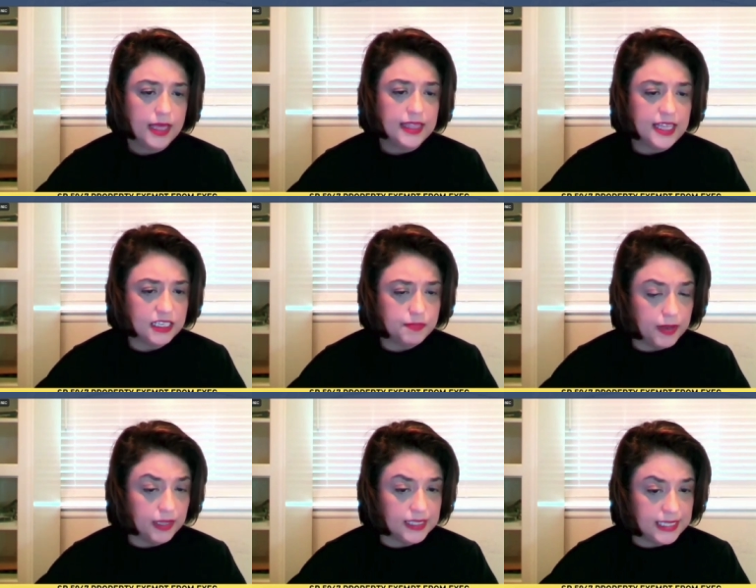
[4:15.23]
This
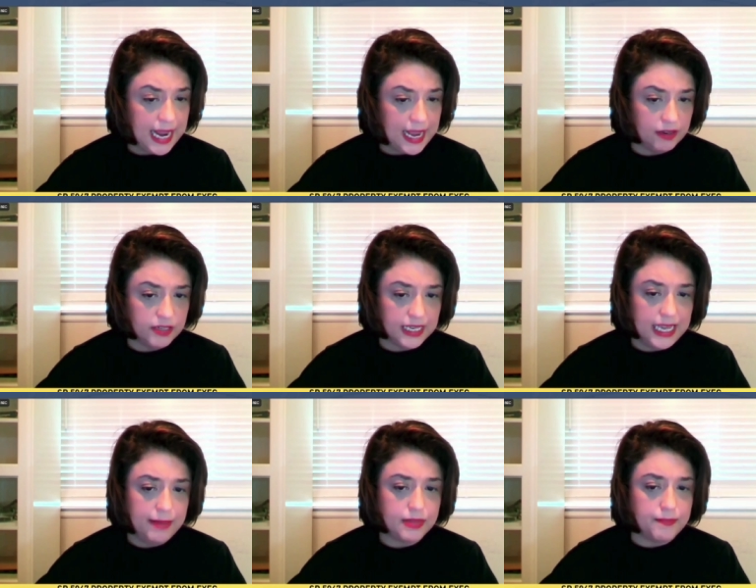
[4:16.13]
bill is tailored to
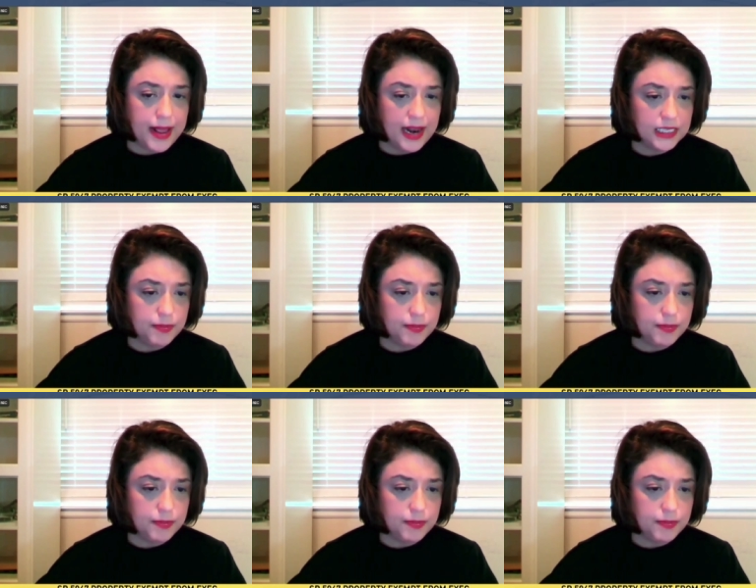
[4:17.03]
keep the balance